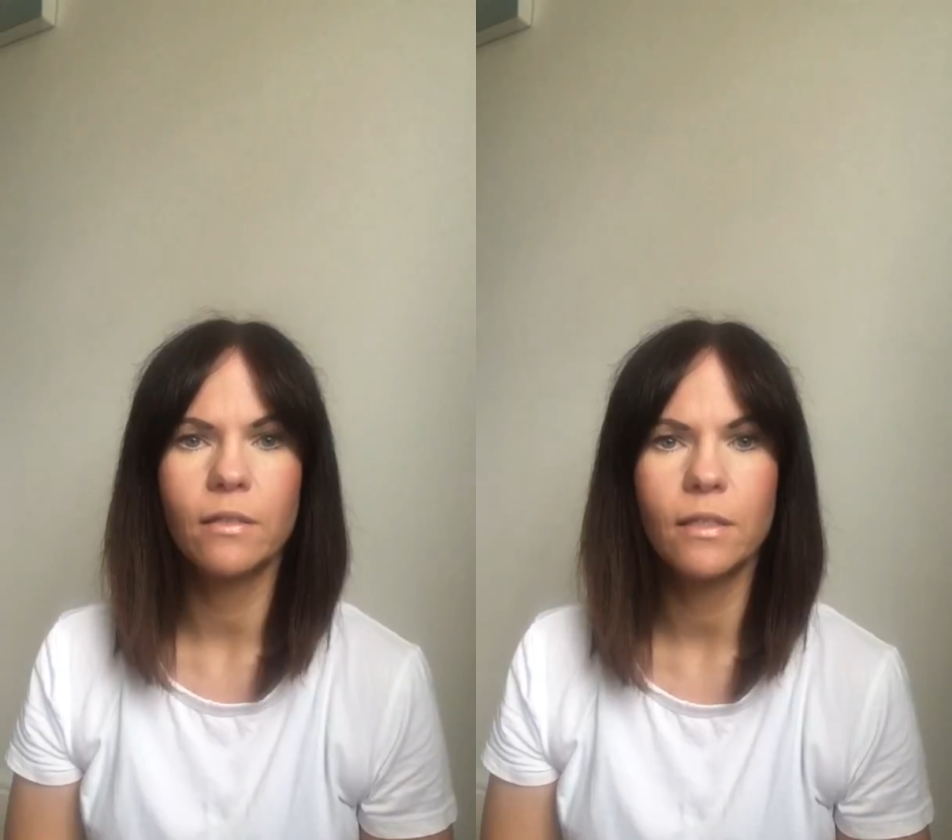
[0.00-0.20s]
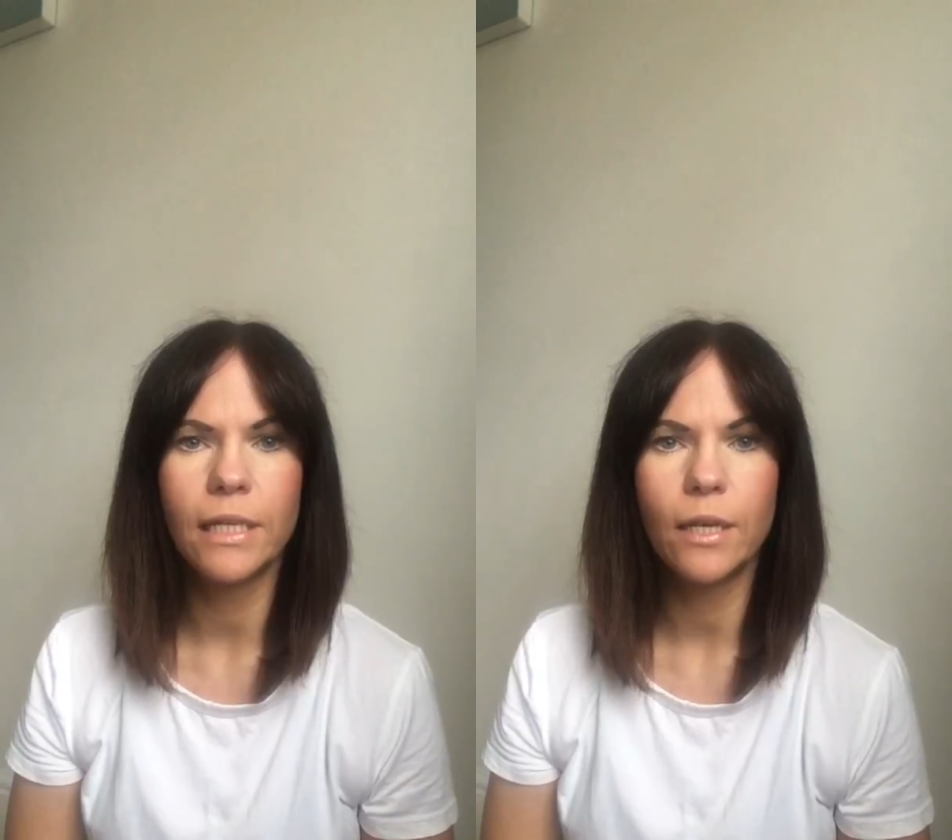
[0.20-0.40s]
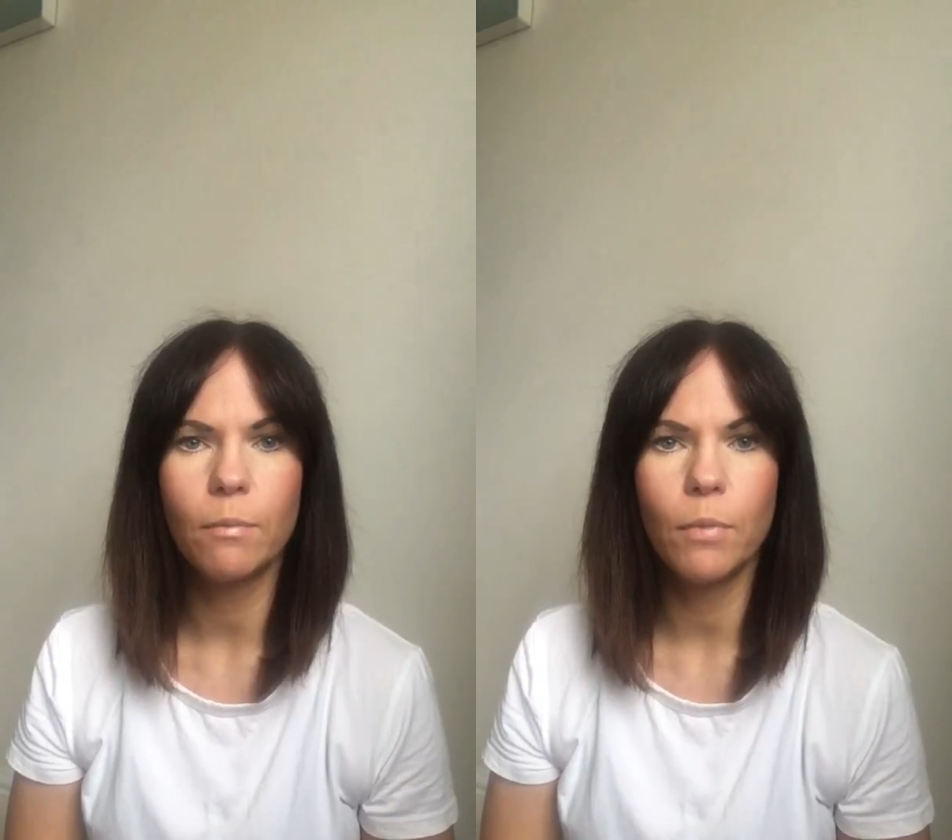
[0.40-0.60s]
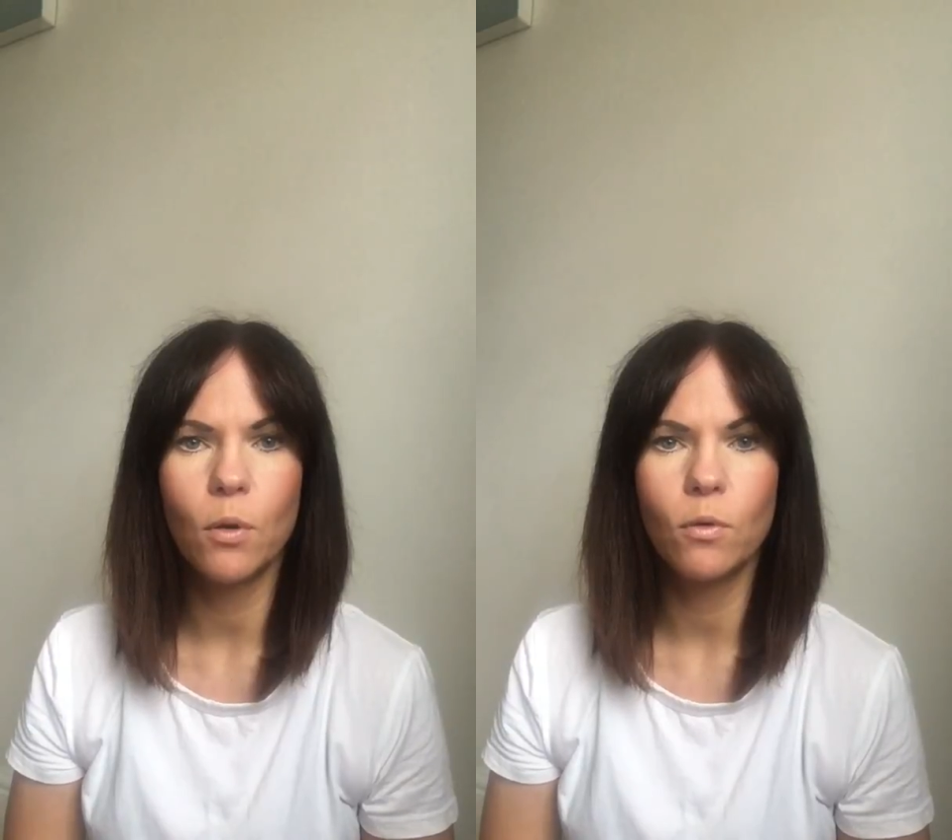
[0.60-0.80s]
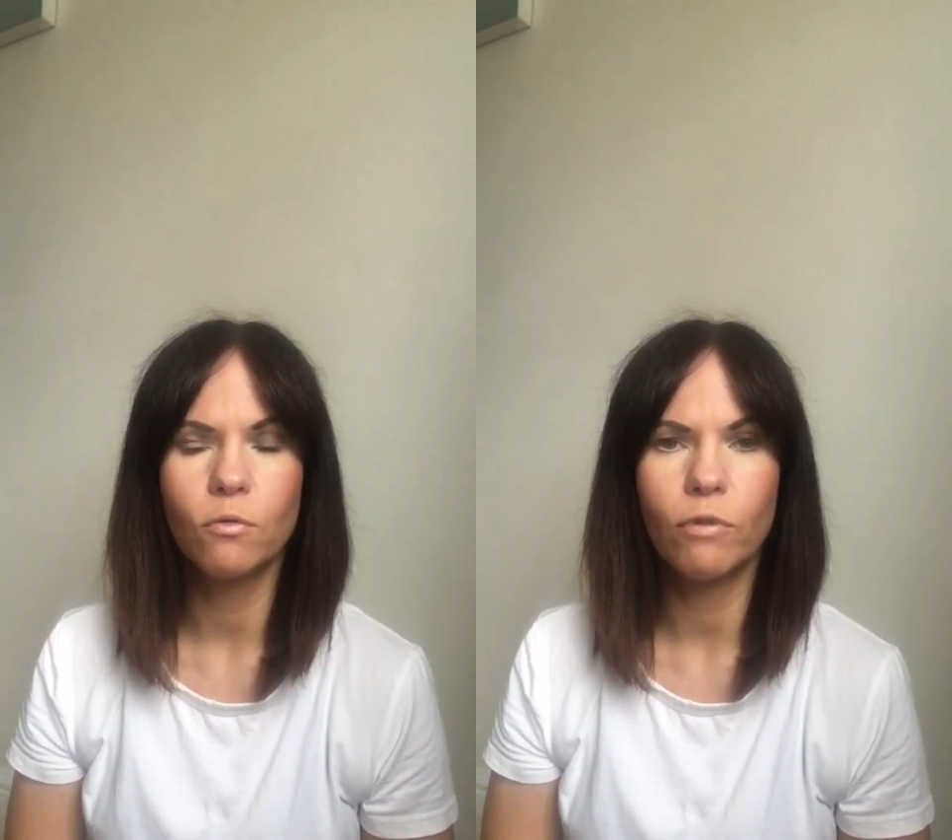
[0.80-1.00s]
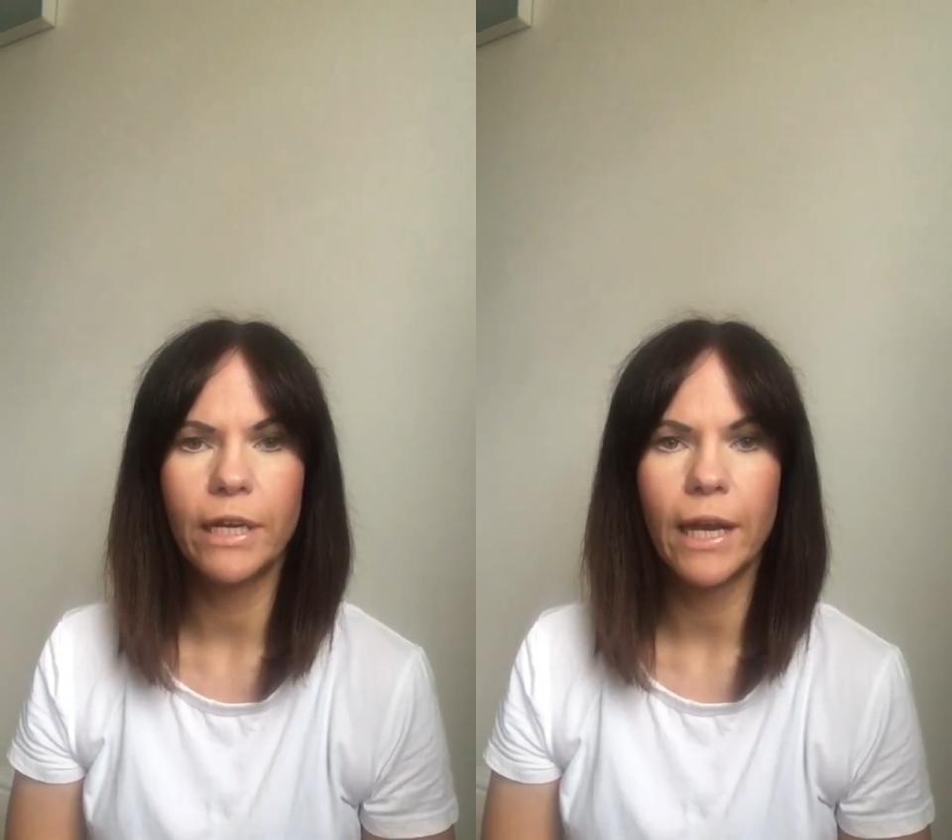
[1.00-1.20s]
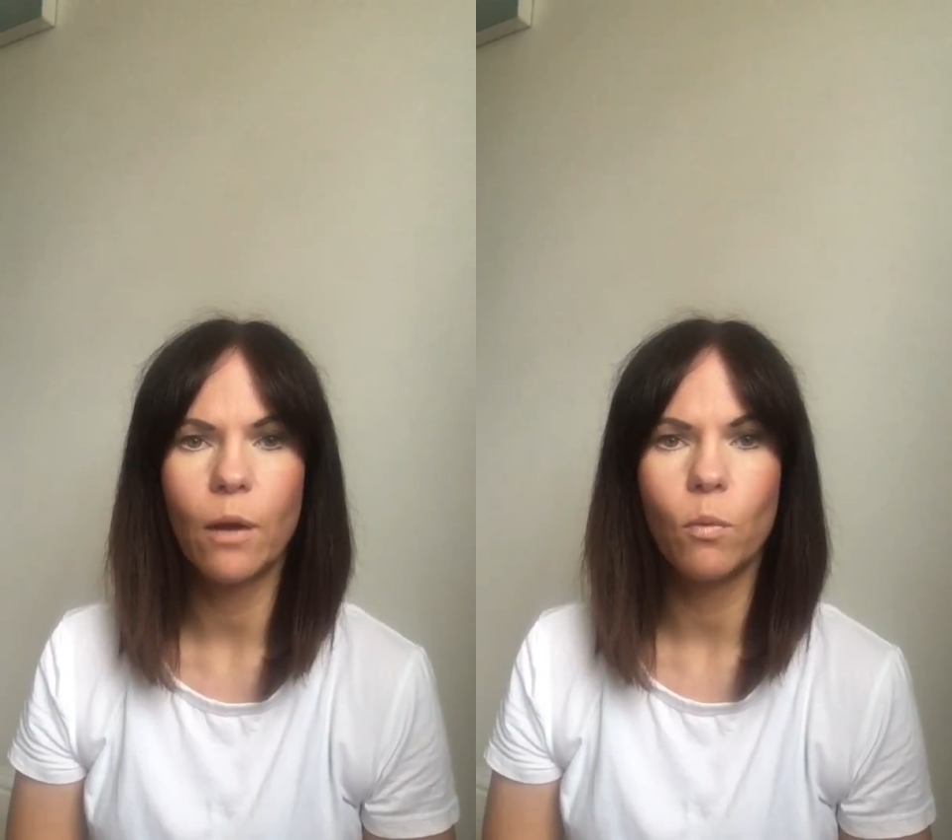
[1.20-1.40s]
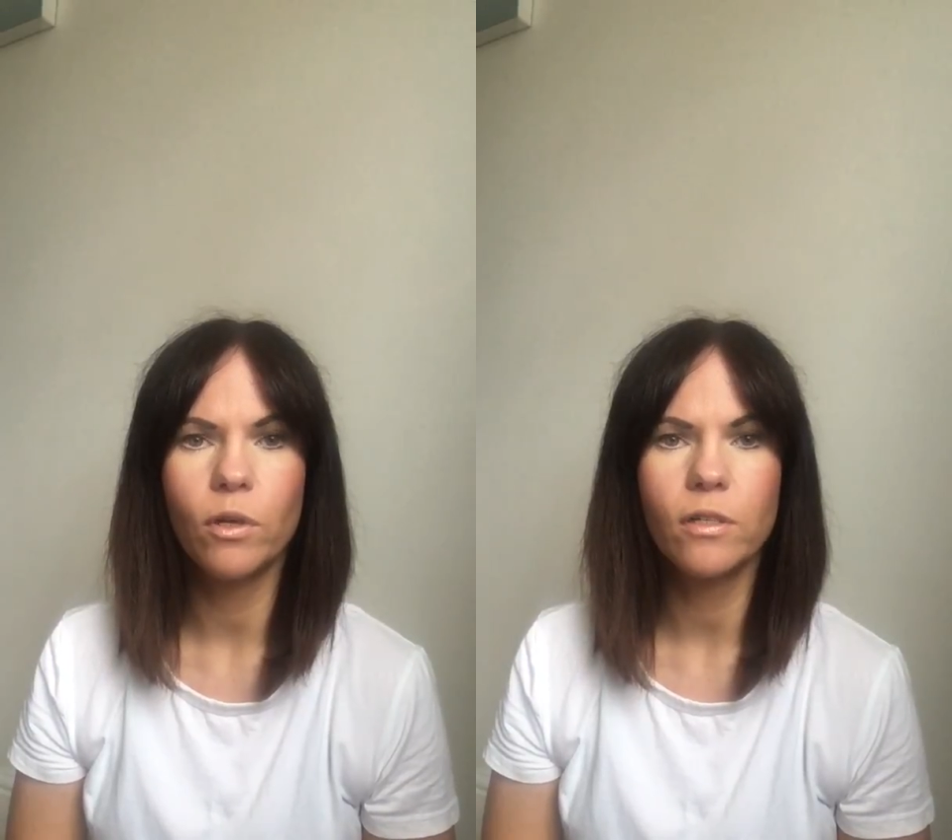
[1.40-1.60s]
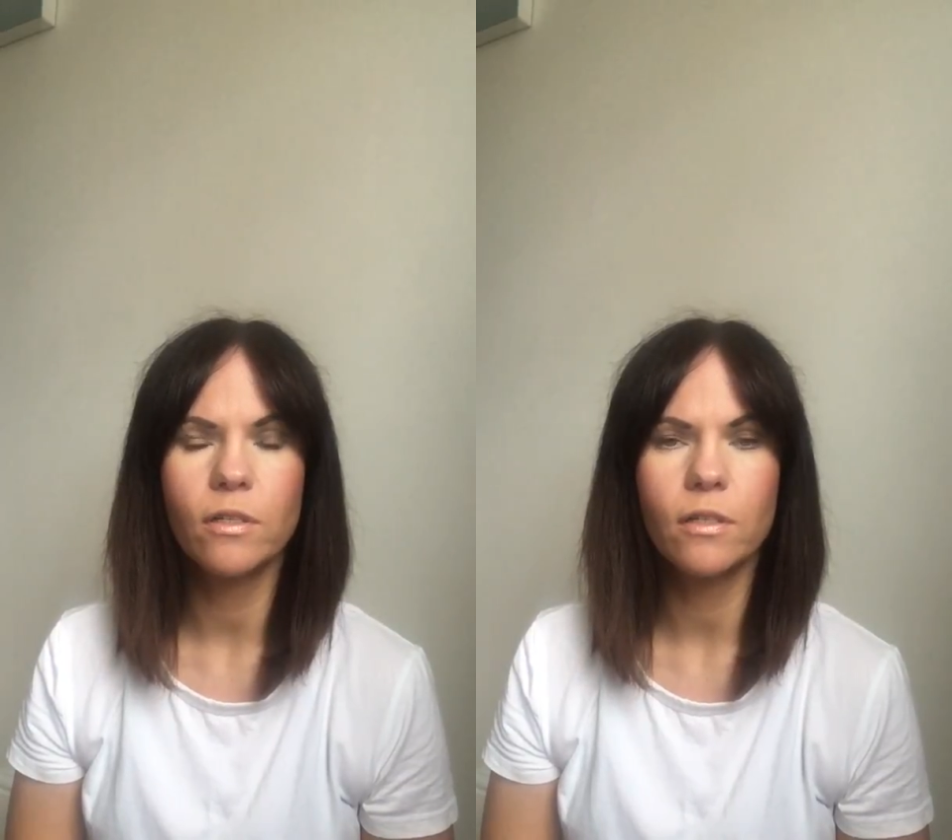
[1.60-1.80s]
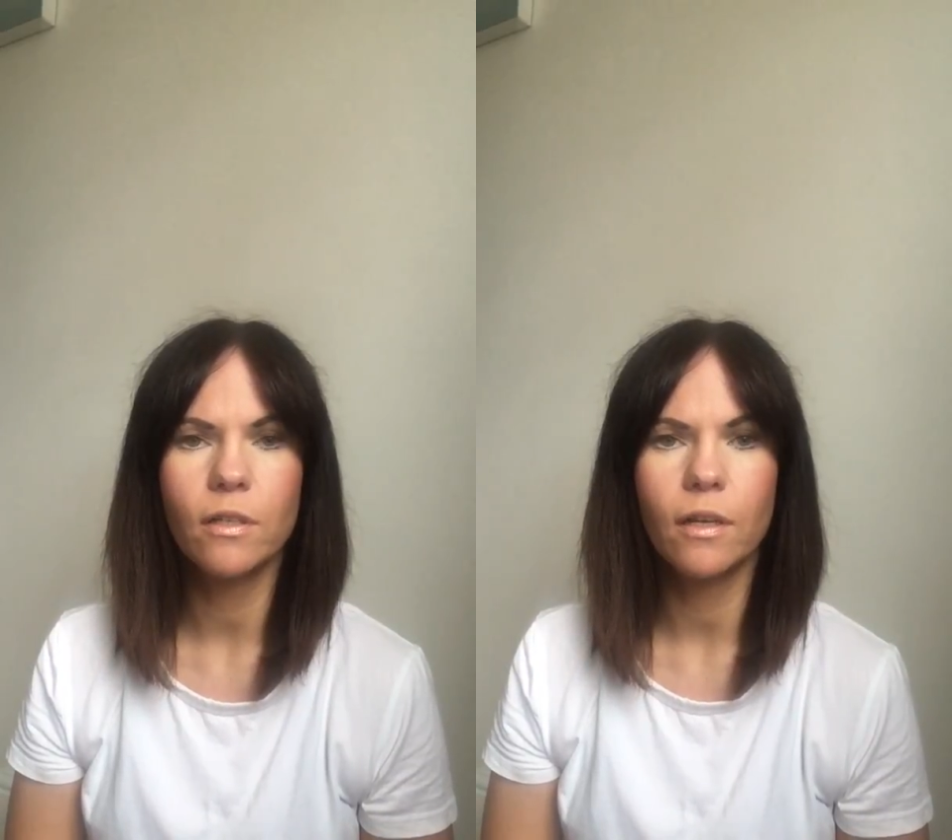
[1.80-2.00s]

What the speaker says: singing bowl ring out once,